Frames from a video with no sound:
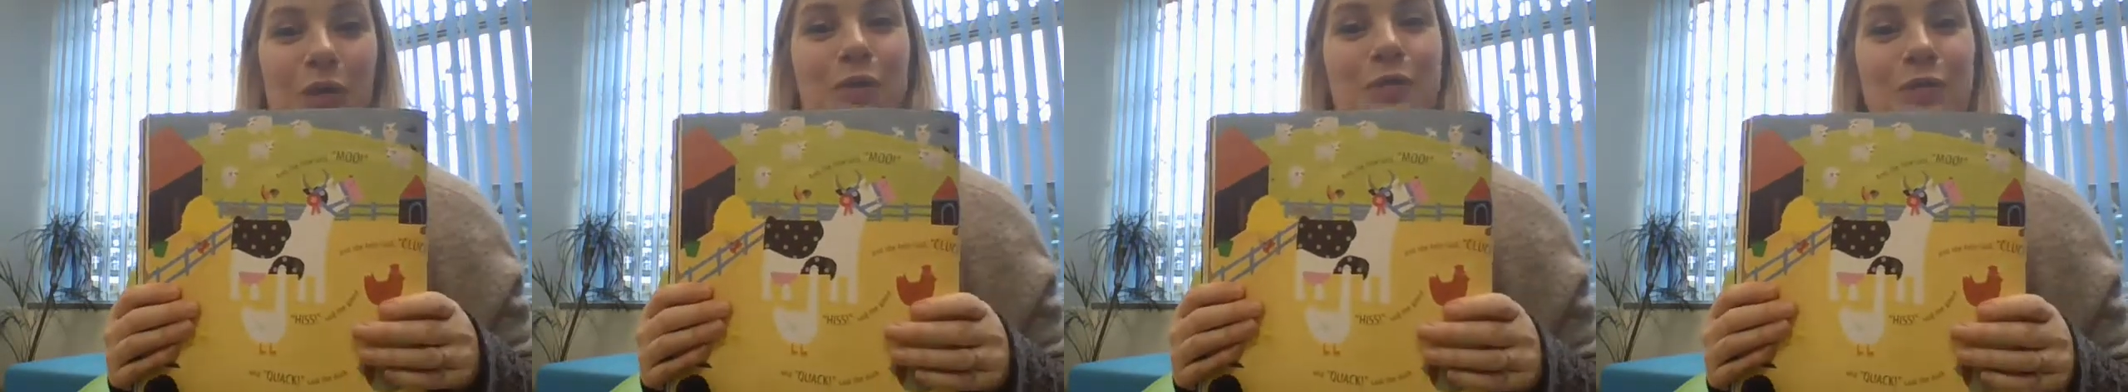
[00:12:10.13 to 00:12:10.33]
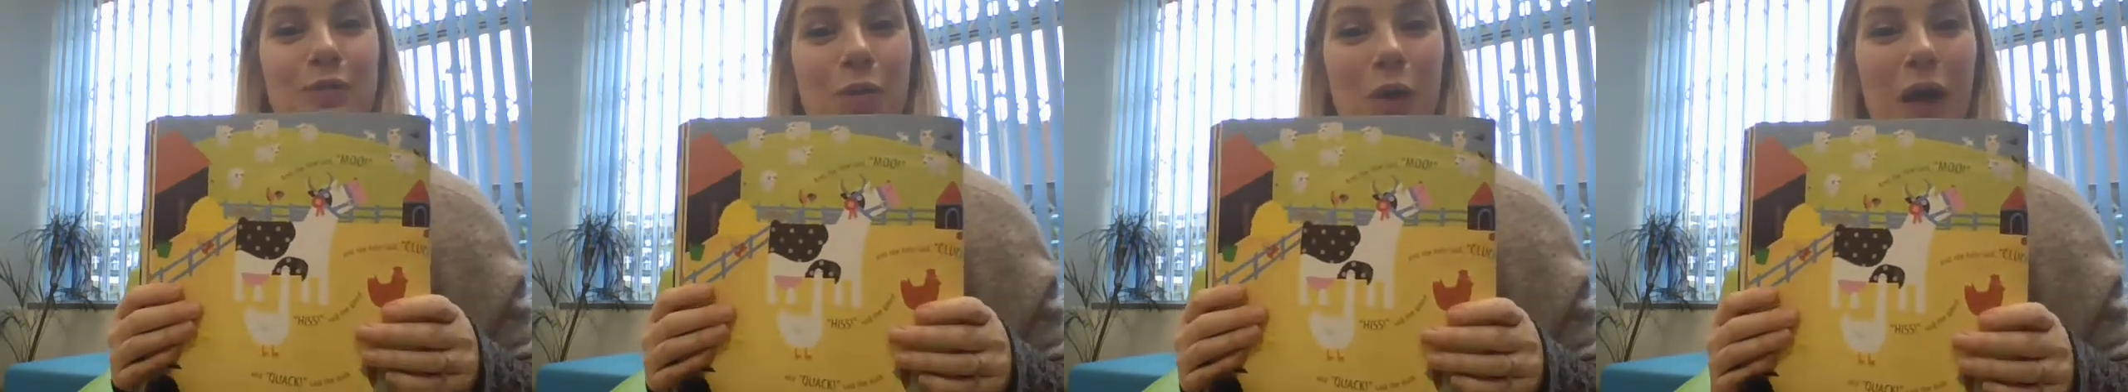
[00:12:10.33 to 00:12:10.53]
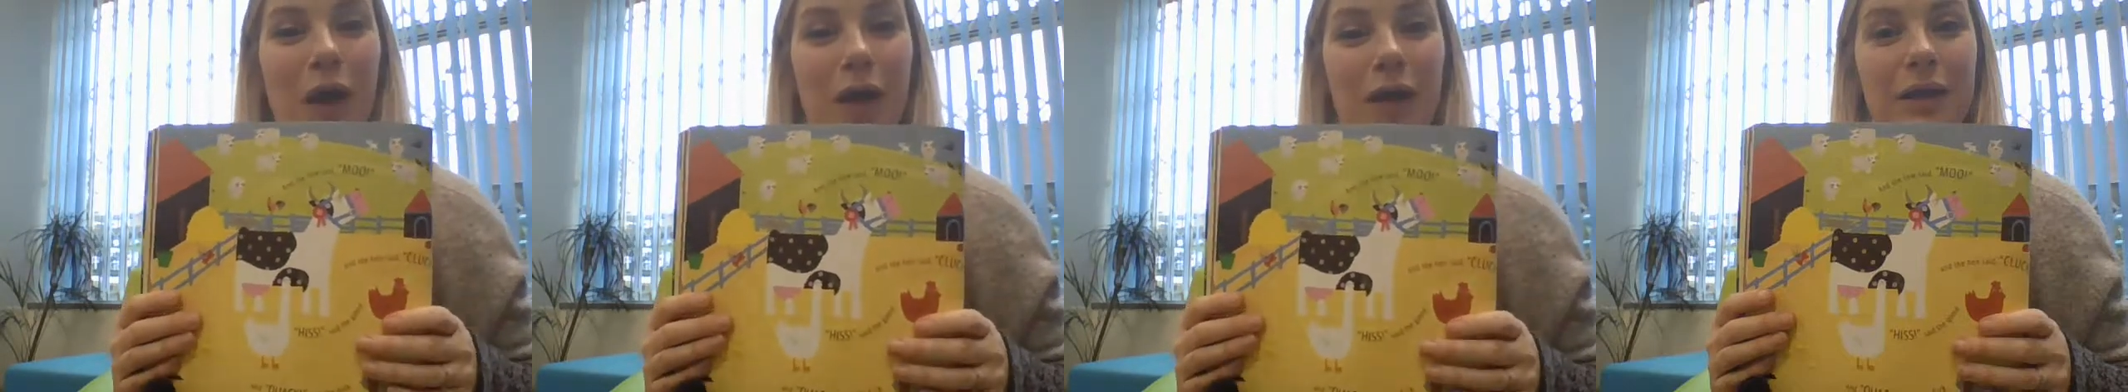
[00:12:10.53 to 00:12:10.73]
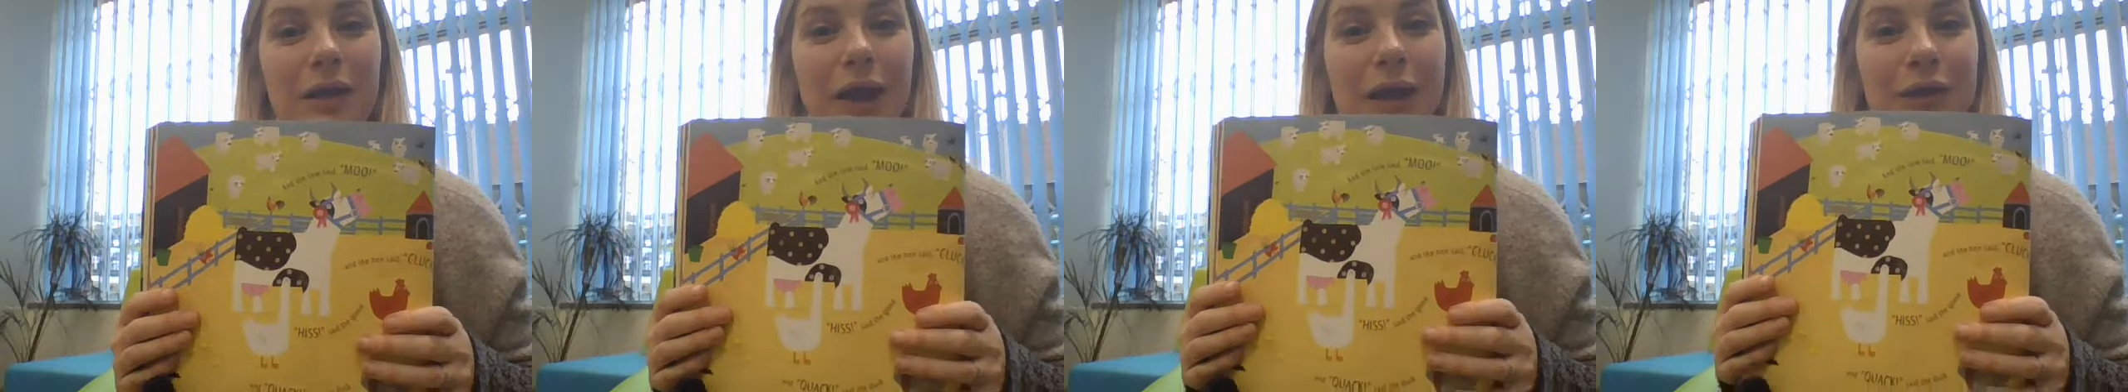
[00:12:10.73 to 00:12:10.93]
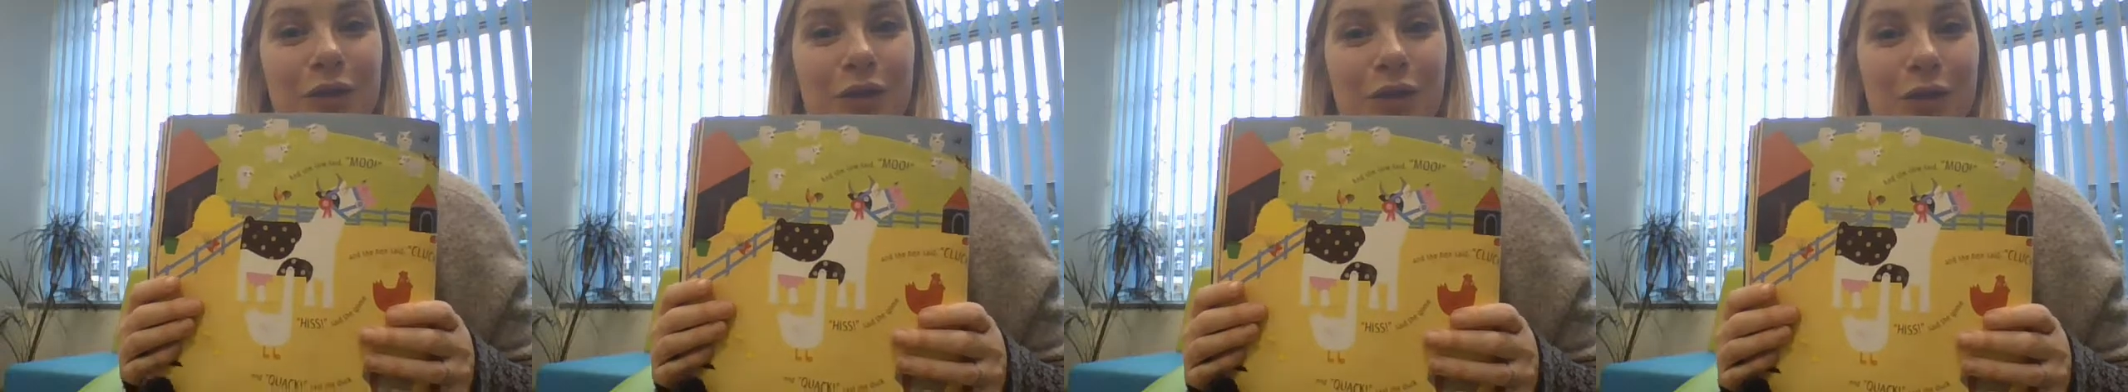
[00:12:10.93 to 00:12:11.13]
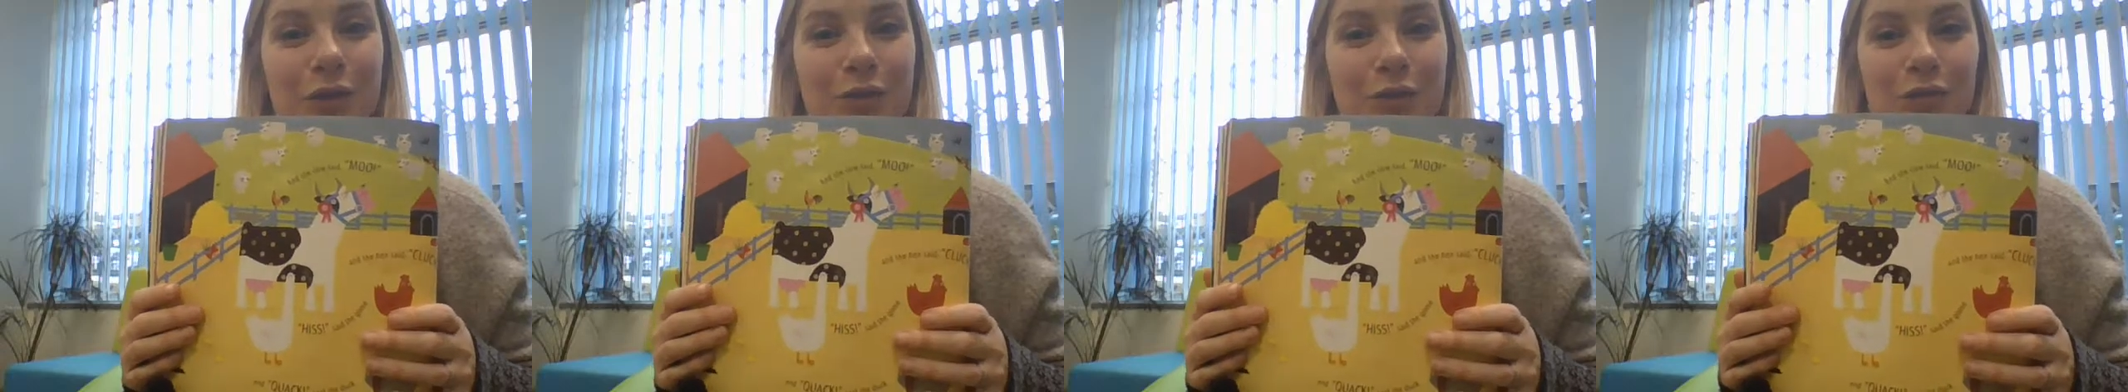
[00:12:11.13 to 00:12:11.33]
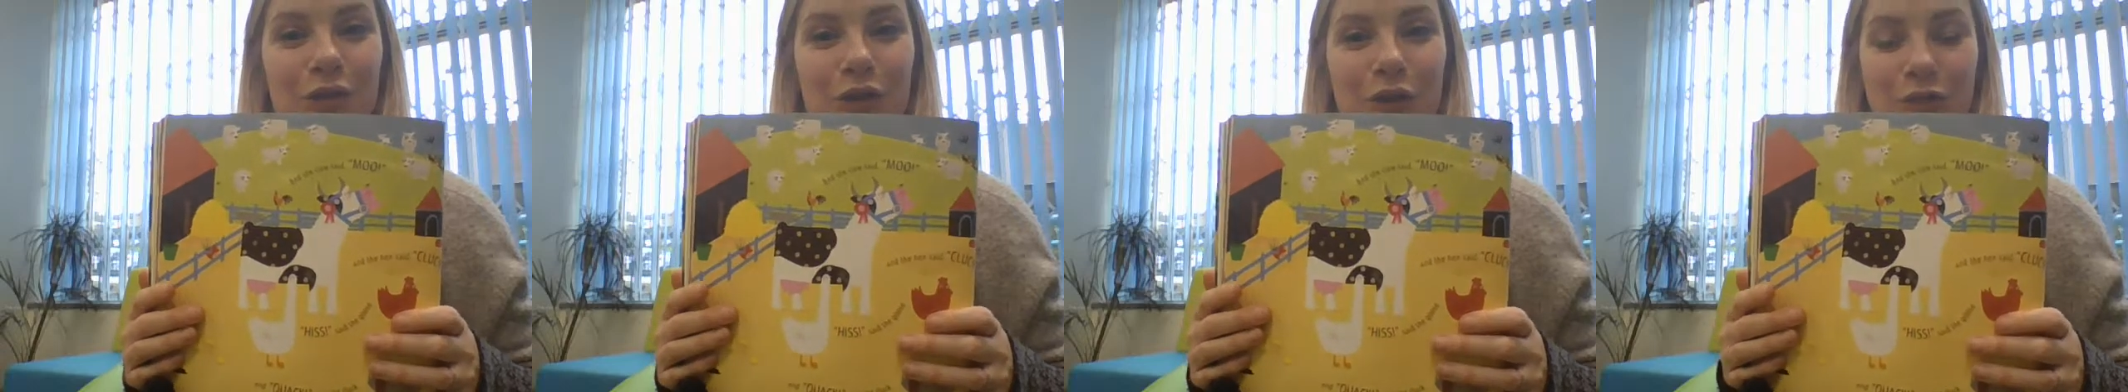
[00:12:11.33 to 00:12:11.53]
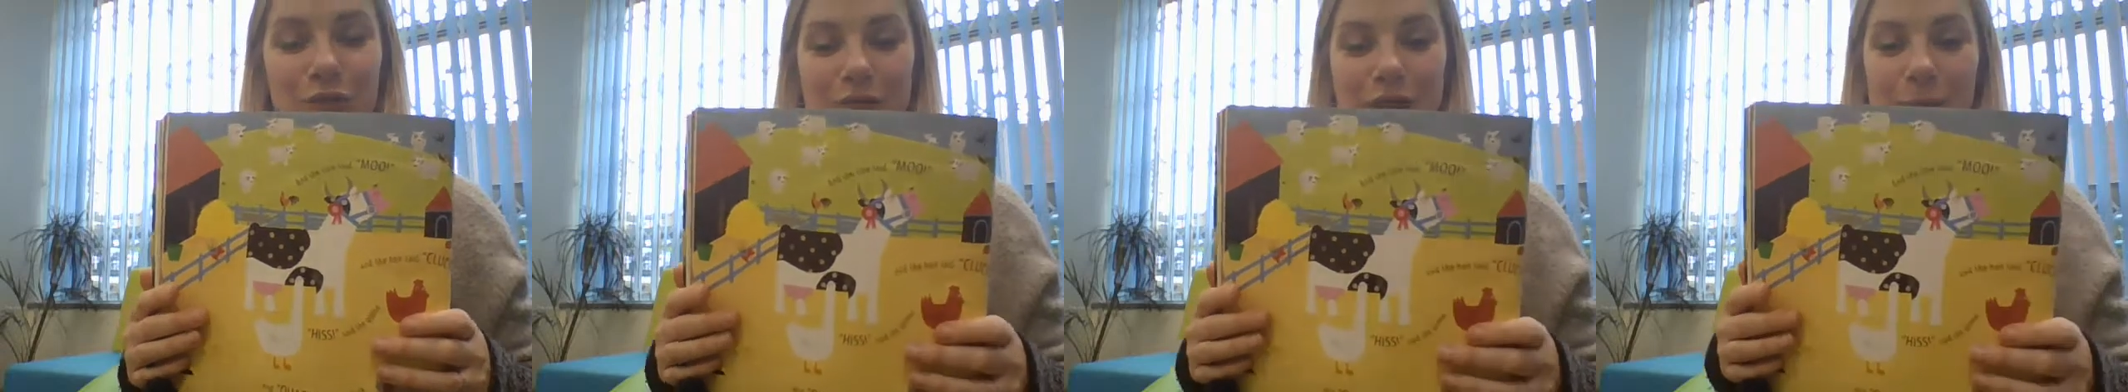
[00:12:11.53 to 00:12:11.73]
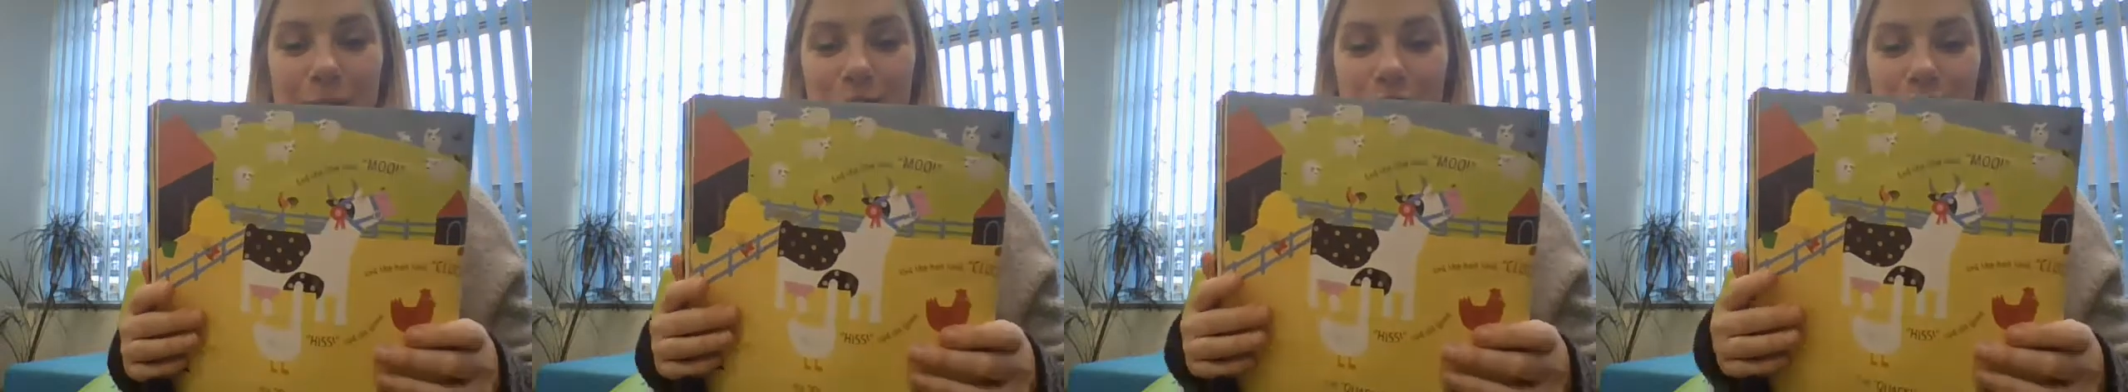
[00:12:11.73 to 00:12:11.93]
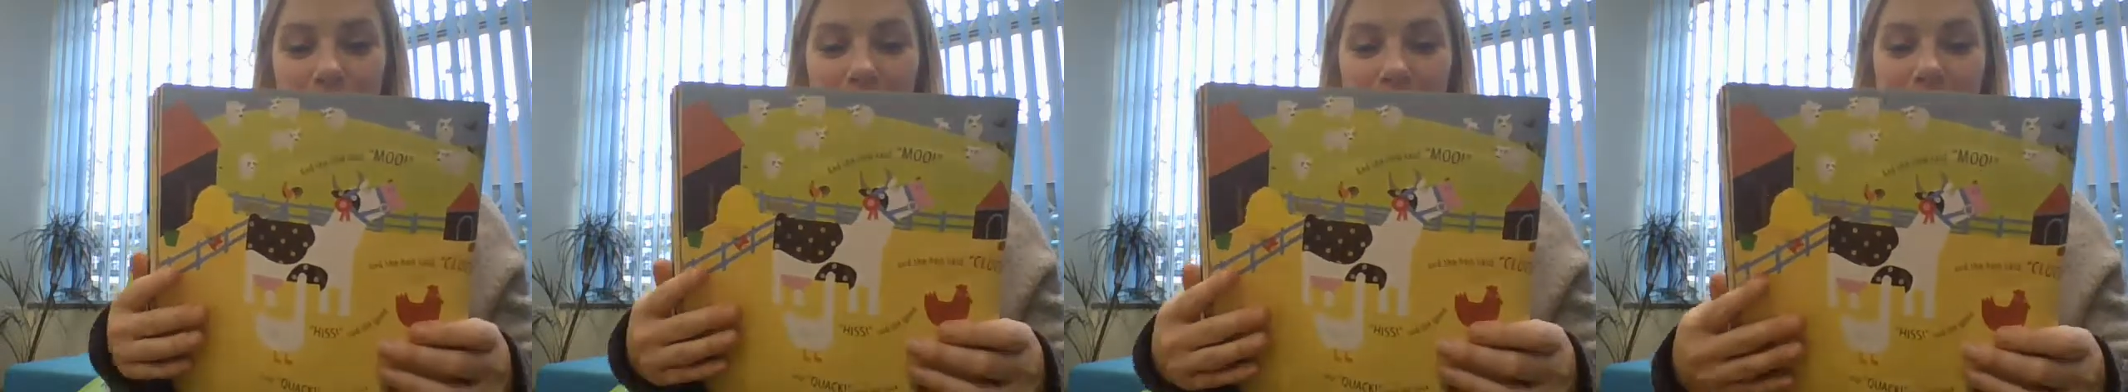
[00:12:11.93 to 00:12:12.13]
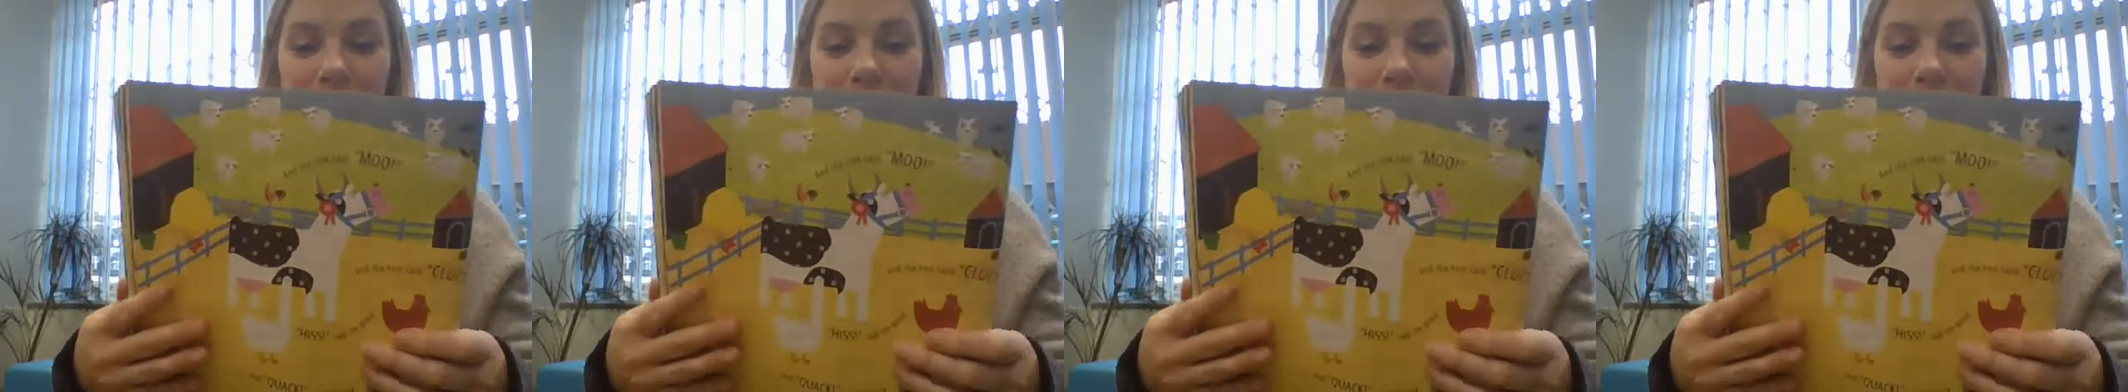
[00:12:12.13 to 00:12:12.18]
So what I'd like you to do, reception,